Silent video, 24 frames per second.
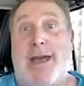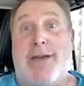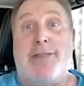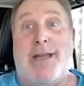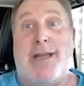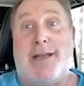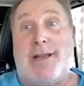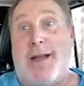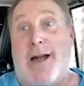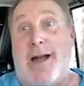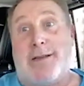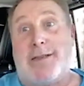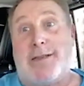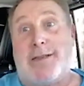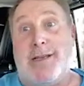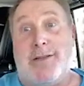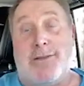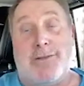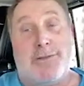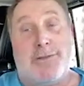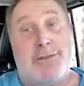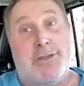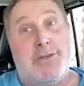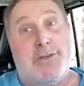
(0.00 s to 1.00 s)
having that
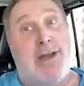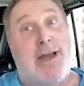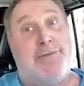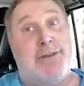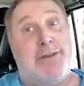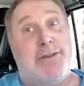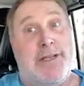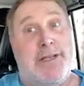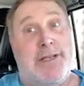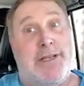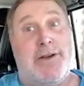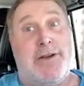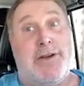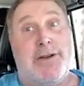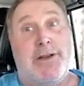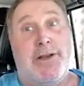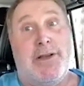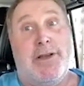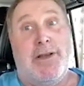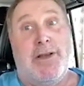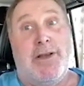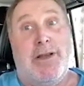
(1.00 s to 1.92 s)
cocktail or two after dinner.